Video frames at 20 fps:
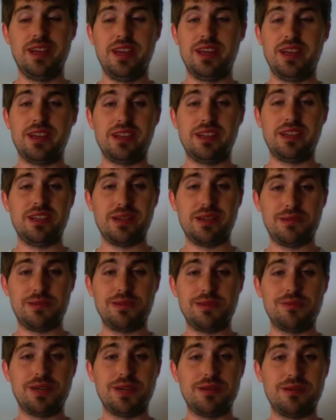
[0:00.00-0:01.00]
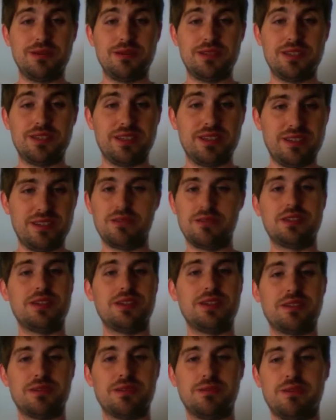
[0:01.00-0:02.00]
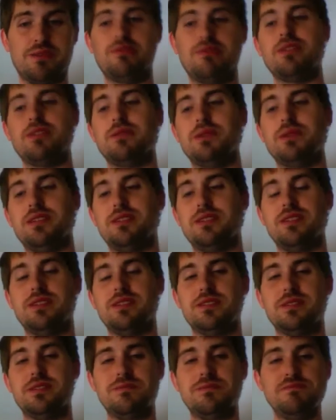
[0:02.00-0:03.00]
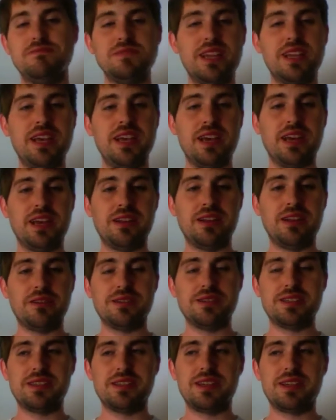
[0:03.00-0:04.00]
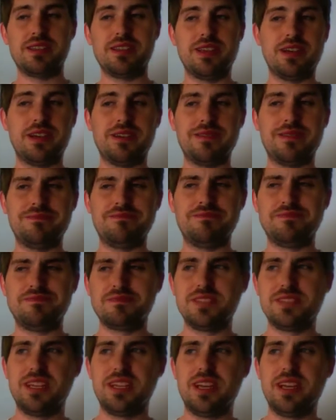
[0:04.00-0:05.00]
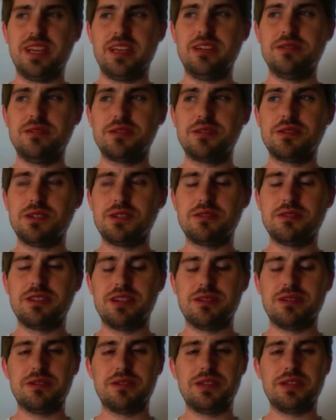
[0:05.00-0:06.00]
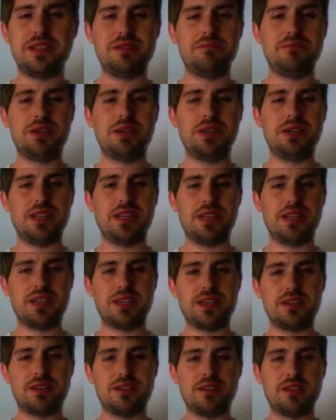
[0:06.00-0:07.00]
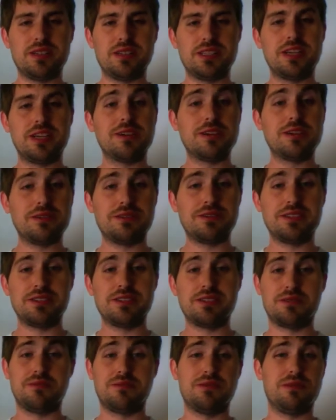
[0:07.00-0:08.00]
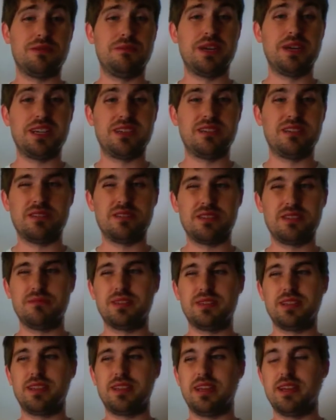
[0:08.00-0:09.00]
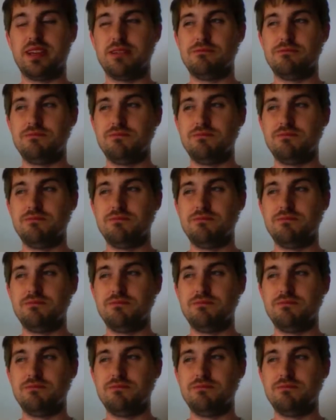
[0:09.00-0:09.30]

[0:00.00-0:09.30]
And he came to a Bible study, and he was talking to my friend about this. And he always said that he always wondered that when he bought like a stereo system or a bike or something, that